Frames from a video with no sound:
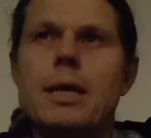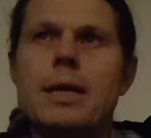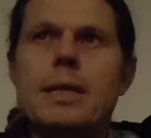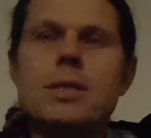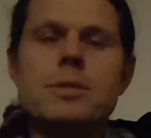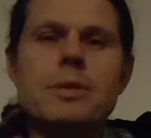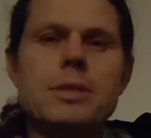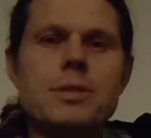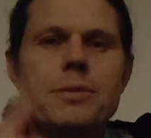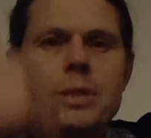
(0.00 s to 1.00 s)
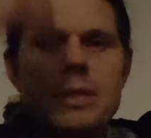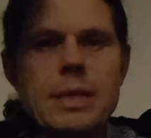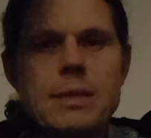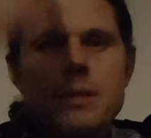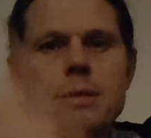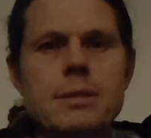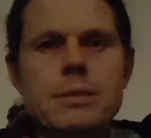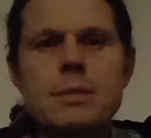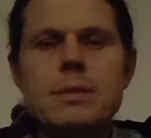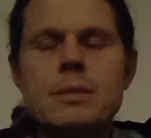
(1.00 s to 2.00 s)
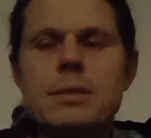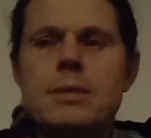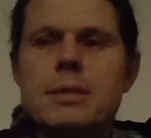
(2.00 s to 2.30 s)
And each of these three centers,